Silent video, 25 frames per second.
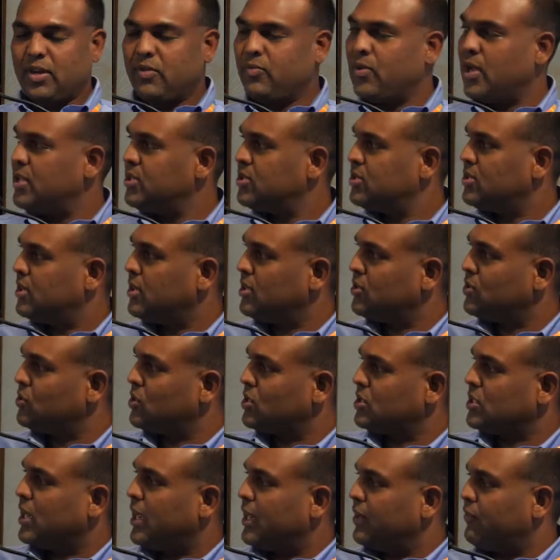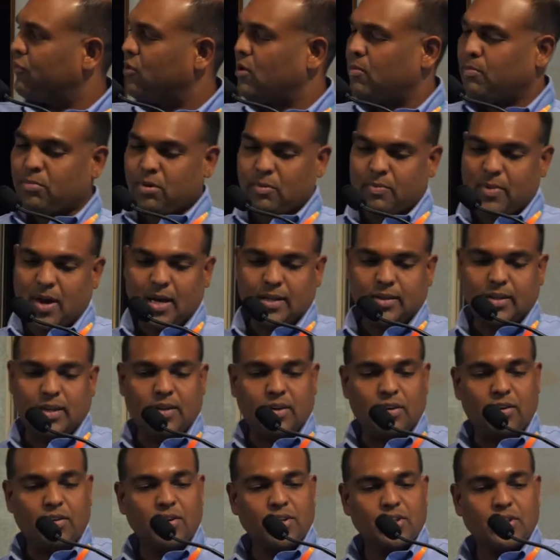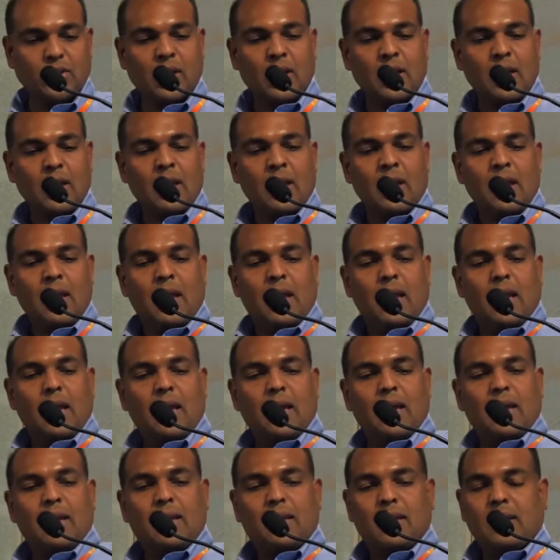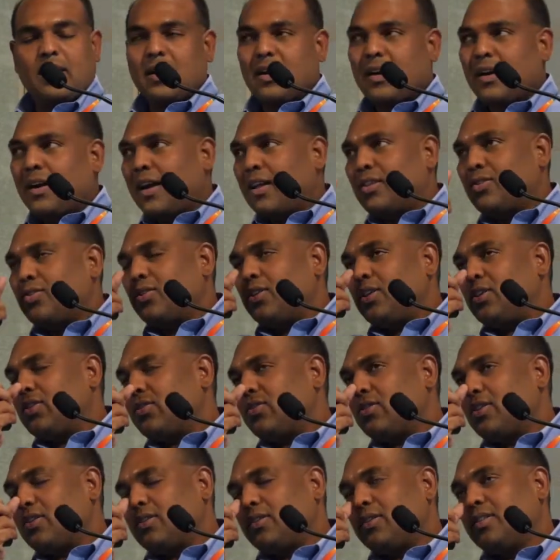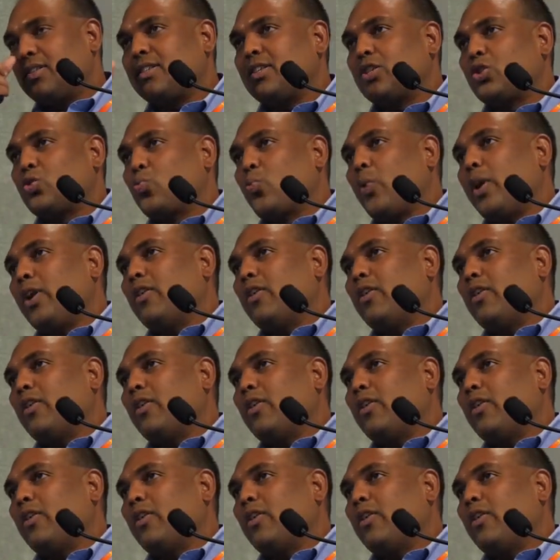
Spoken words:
events. This is a slide from Prabhat at NERSC. And so this is a suite